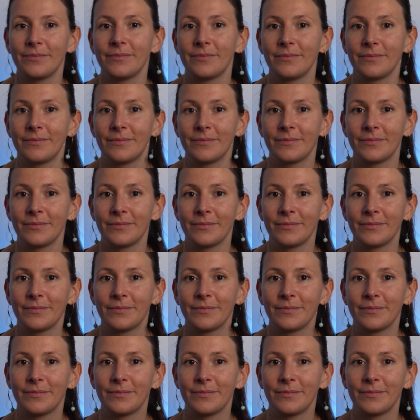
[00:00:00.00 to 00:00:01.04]

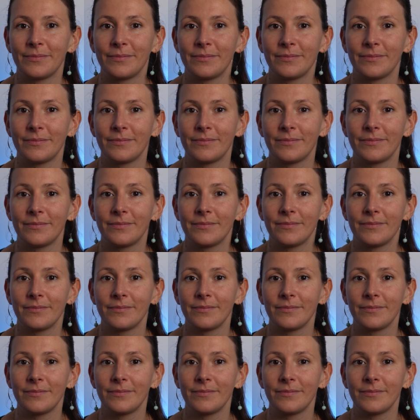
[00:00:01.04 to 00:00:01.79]
No one is speaking in this clip.